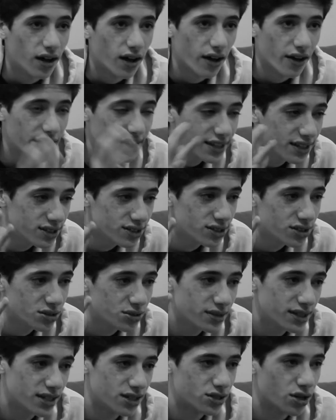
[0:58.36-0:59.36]
all I can
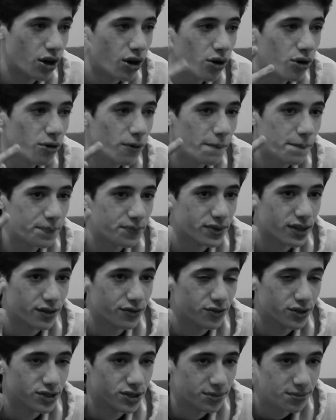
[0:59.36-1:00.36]
do is hope
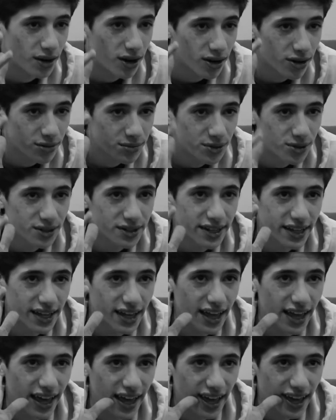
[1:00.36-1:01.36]
for tomorrow morning.